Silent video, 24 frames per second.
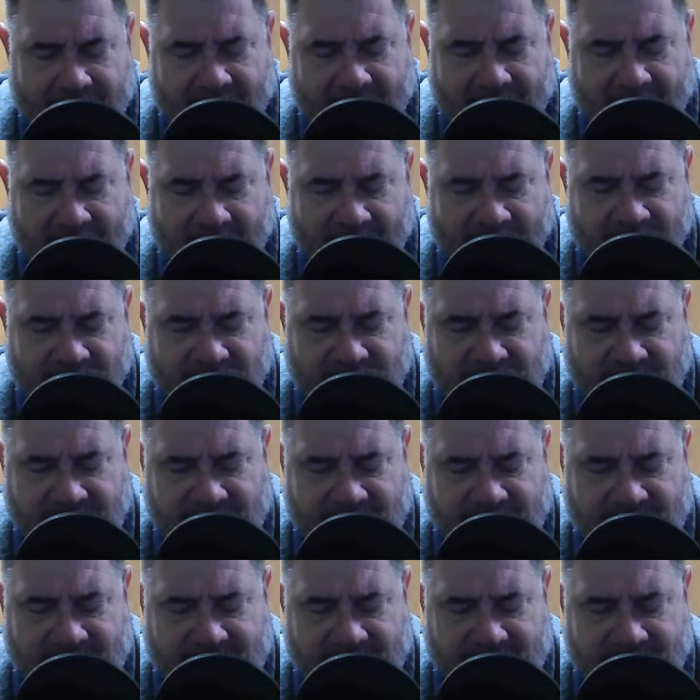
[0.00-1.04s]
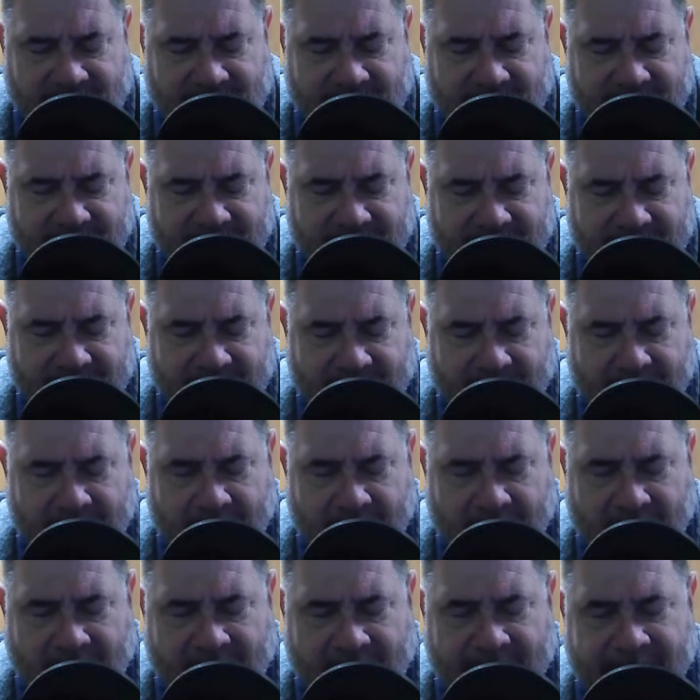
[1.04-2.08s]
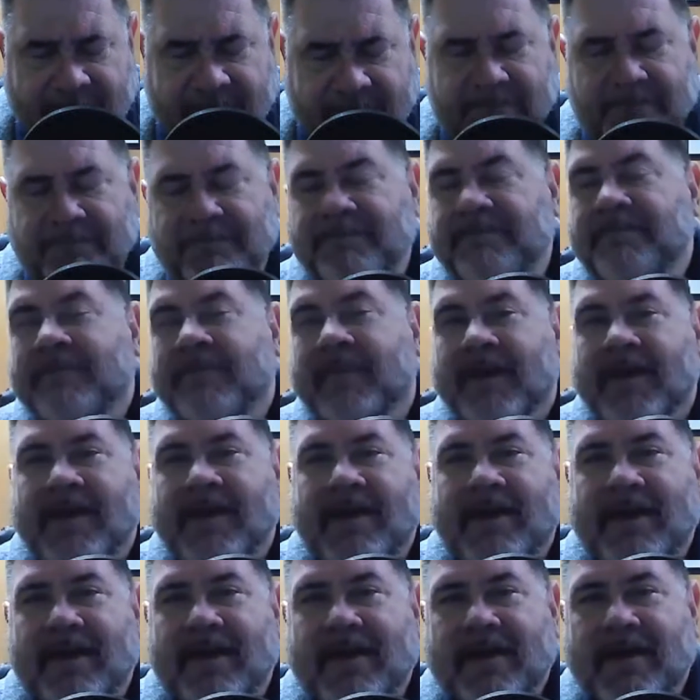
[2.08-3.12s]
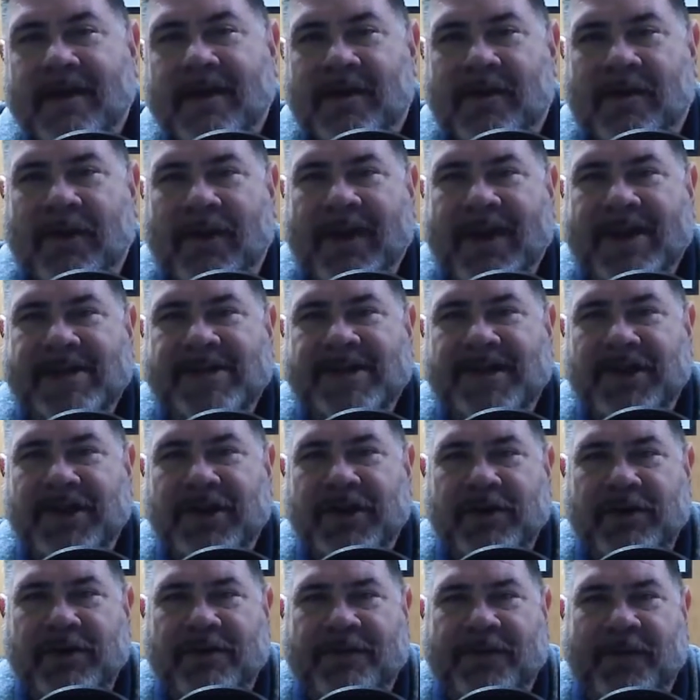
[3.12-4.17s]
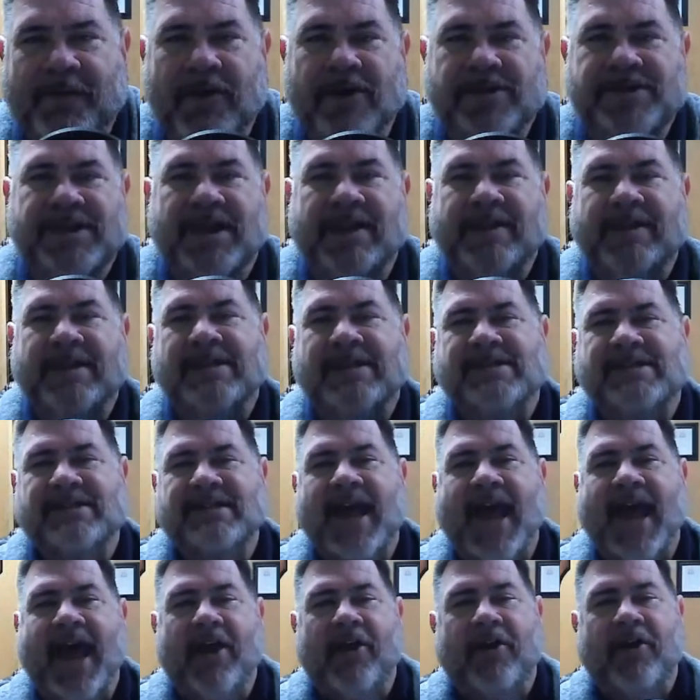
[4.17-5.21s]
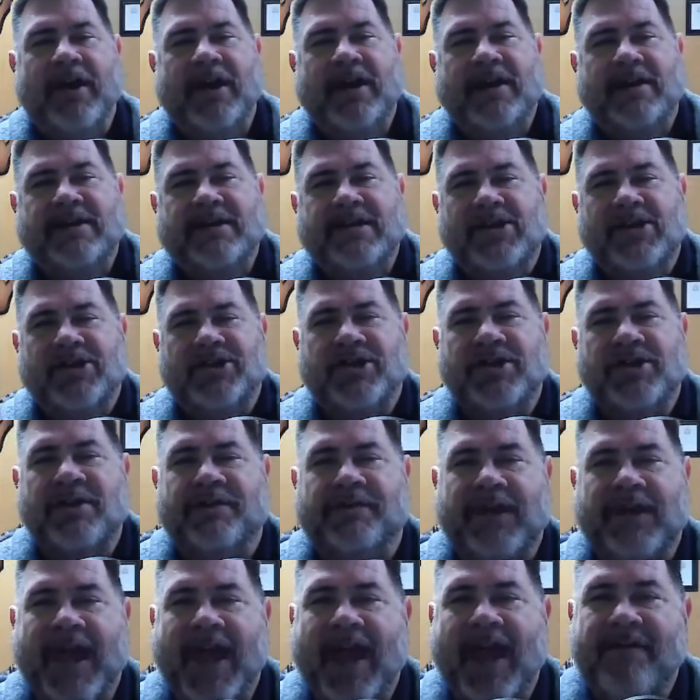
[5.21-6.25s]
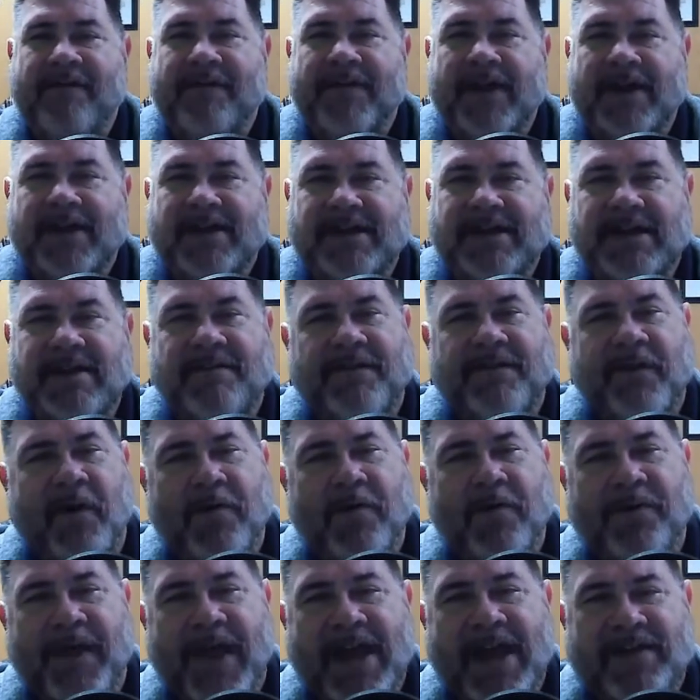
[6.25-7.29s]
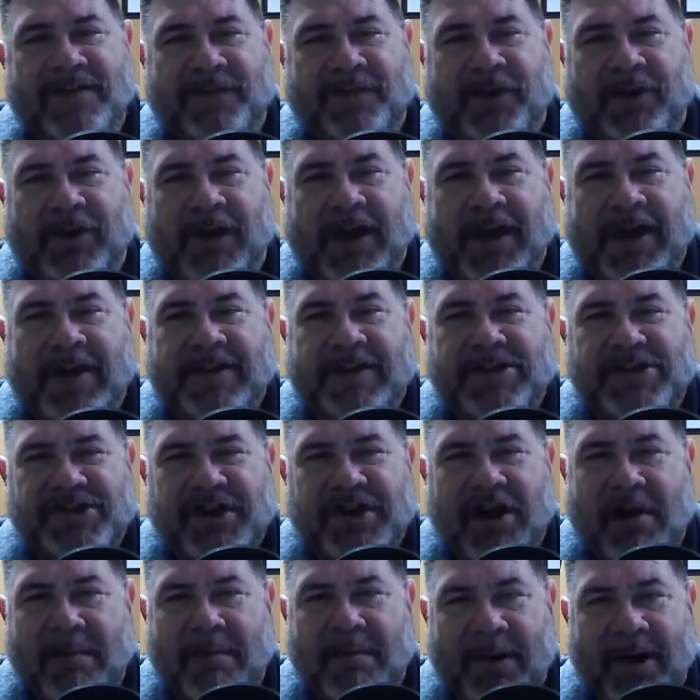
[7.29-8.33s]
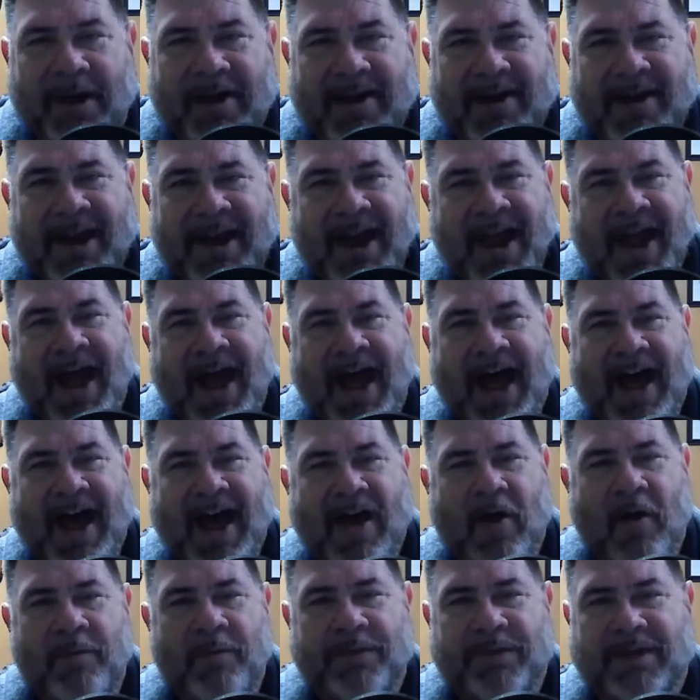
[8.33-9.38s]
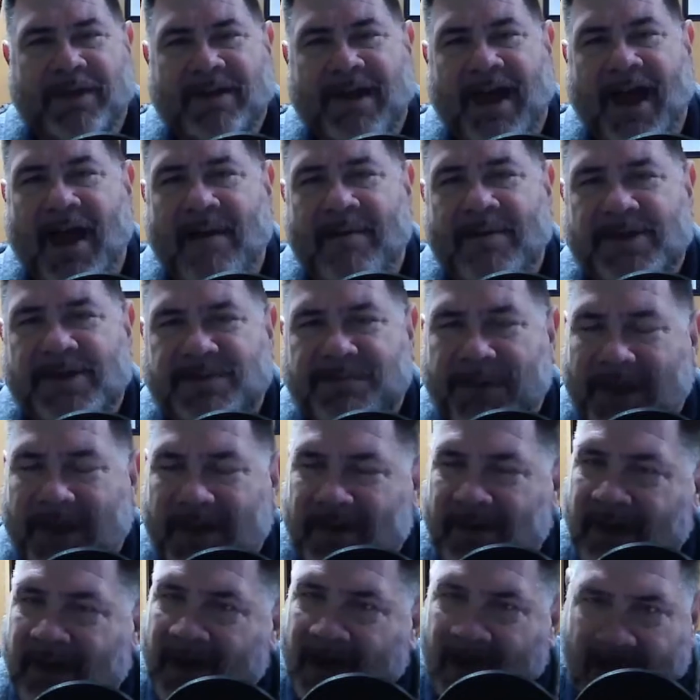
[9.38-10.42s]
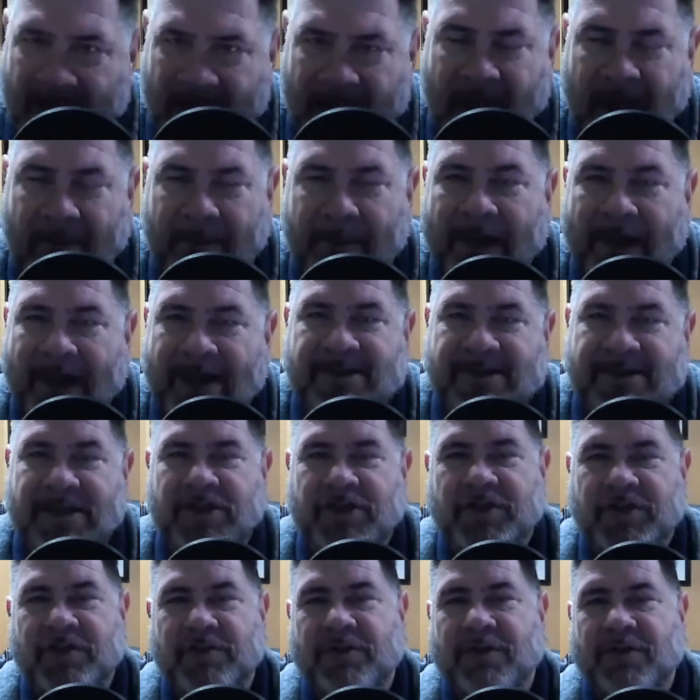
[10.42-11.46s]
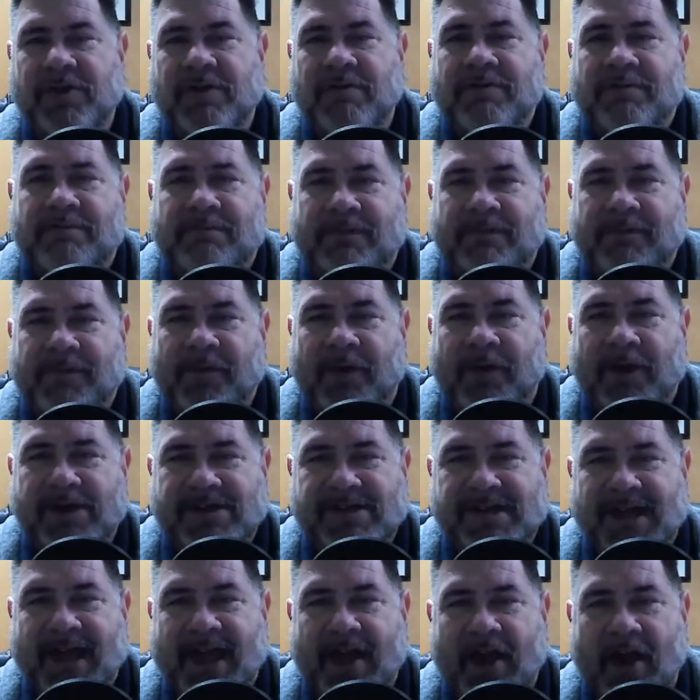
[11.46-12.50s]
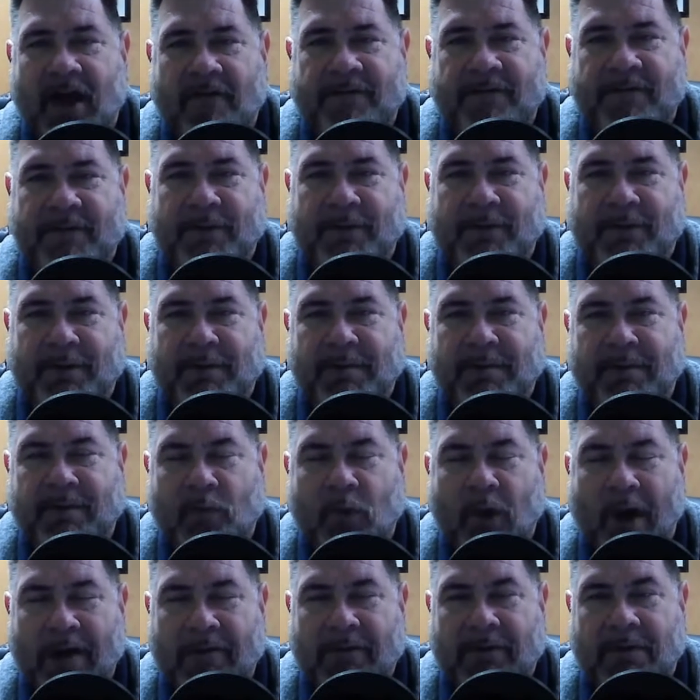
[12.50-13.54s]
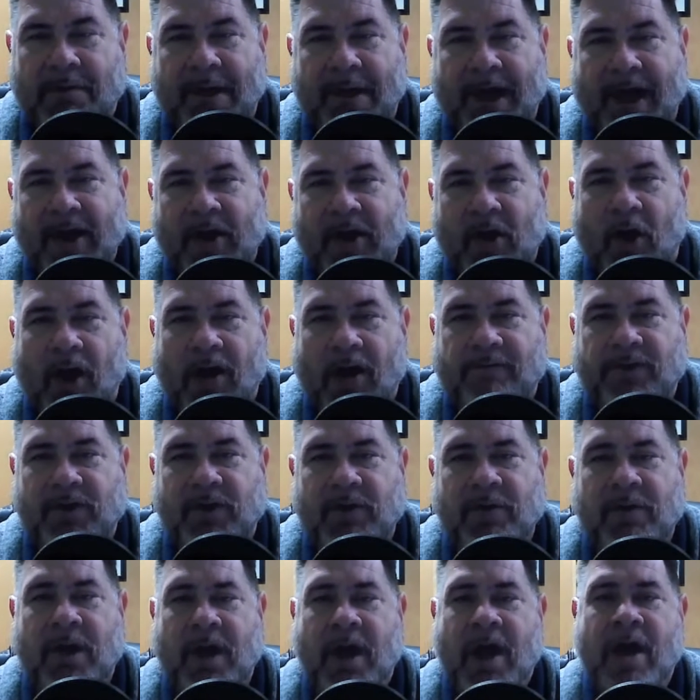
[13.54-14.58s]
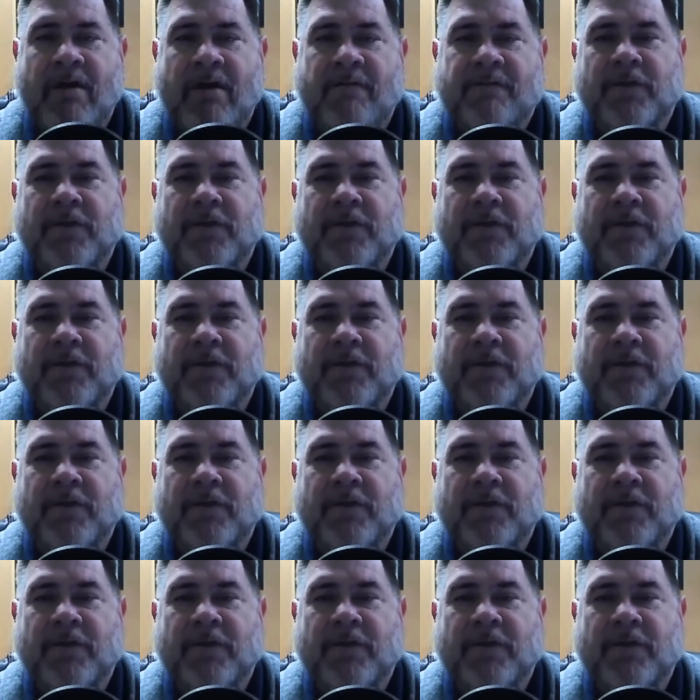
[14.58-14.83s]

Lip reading: In the name of Jesus, amen. Well, that's going to do it for us on this Saturday edition of Cafe Devo. Thanks for clicking the start button. I hope the time has been a blessing to you. Before I sign off, I want to remind all of you,